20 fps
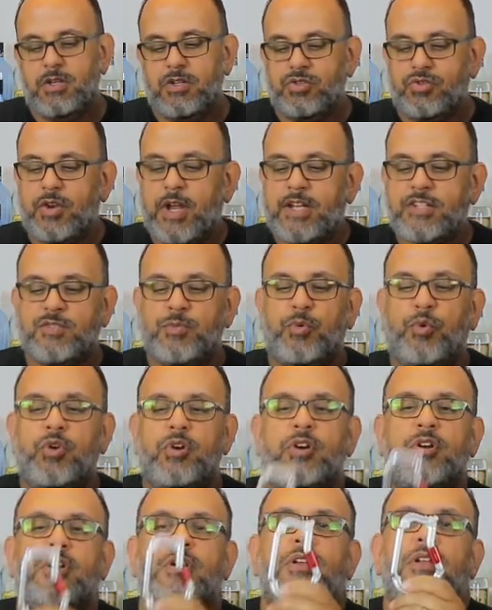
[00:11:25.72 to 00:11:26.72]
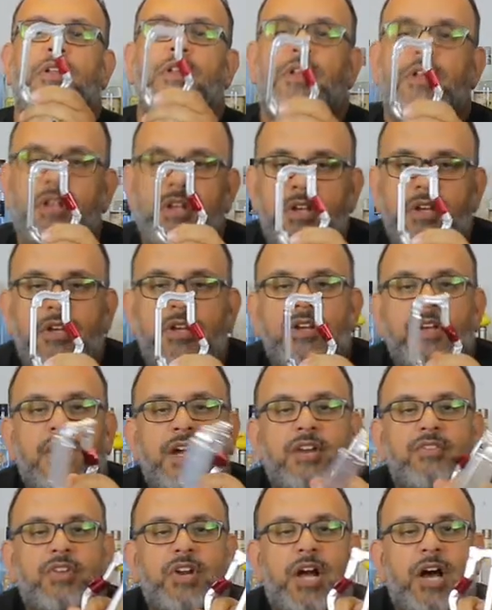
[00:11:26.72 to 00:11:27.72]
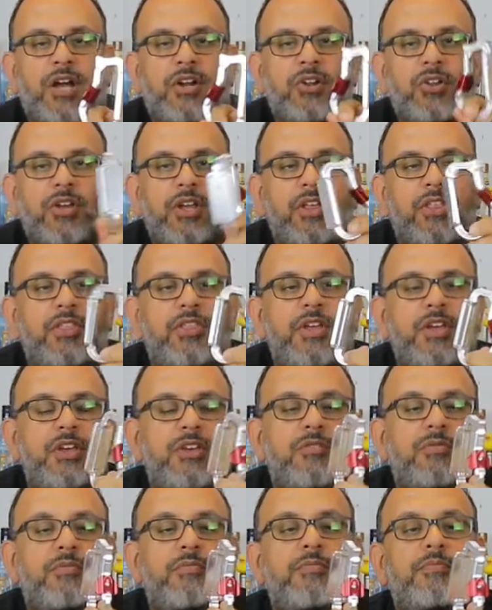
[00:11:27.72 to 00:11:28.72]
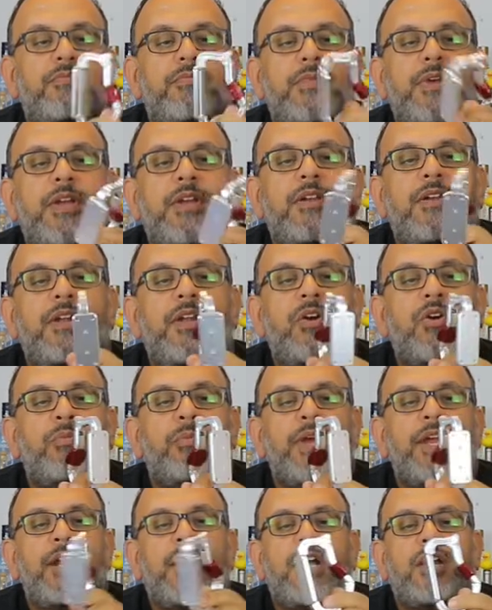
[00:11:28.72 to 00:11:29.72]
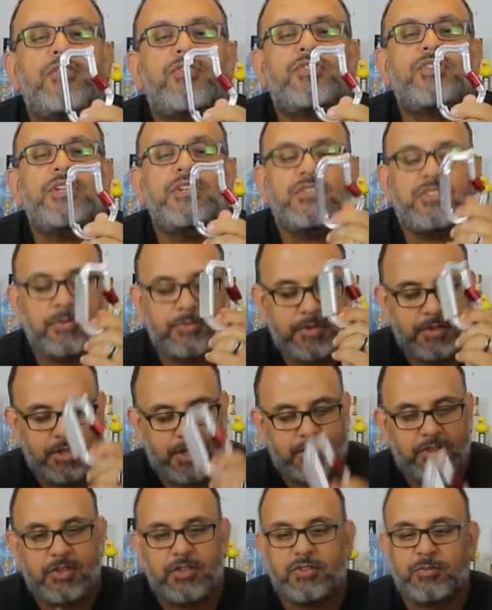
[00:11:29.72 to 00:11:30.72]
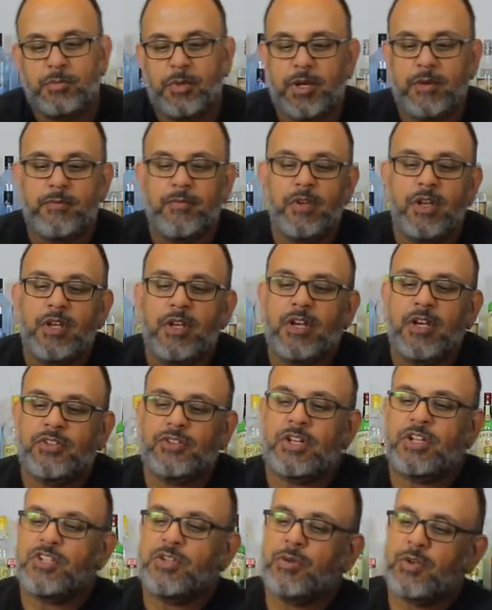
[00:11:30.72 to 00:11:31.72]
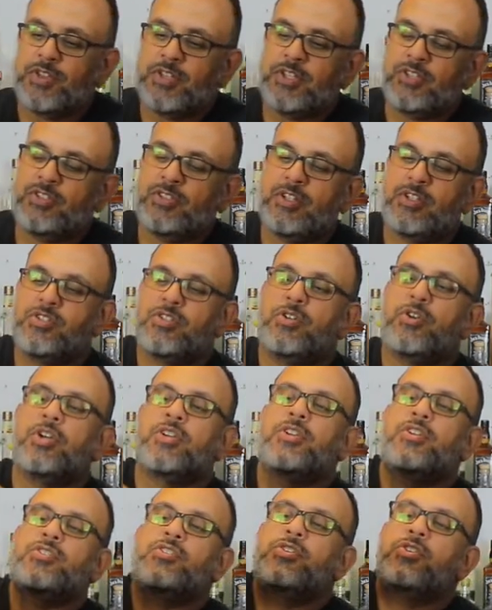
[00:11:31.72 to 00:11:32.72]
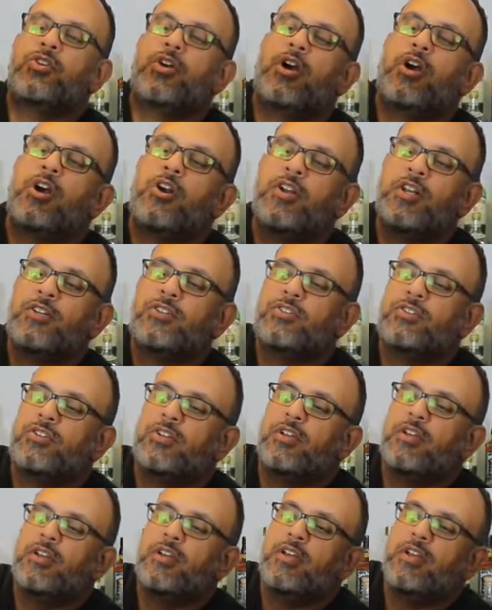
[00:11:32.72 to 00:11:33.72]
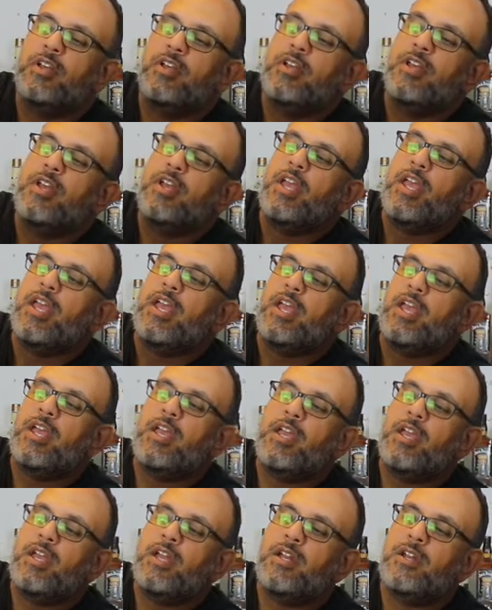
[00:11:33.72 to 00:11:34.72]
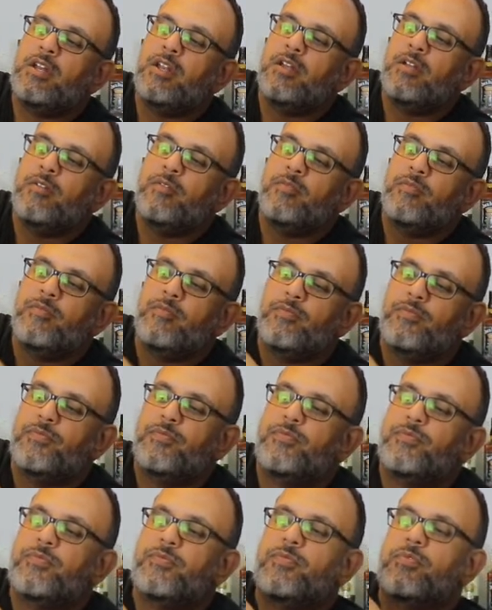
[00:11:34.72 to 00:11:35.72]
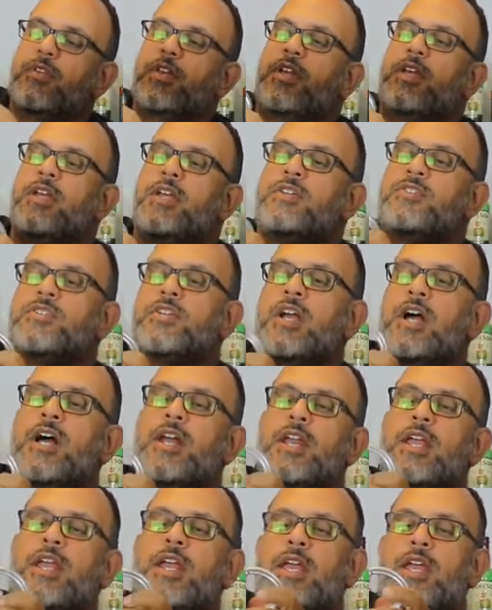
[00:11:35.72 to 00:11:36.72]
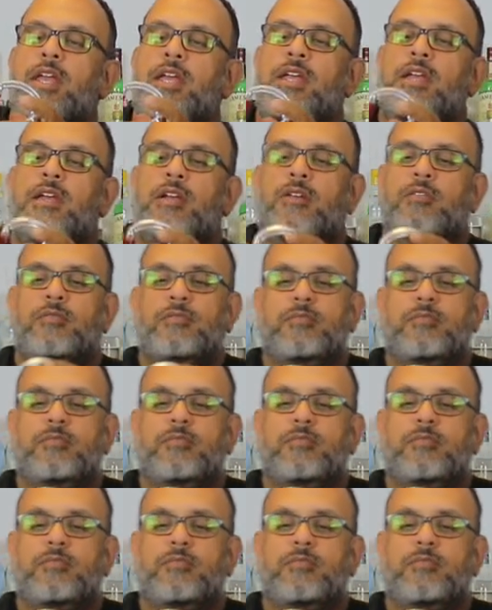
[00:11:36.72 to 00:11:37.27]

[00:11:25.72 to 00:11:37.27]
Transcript: transporter. Kind of an odd looking thing. You may or may not have seen something like this, but essentially what this is, you hook this to your harness, and it's got a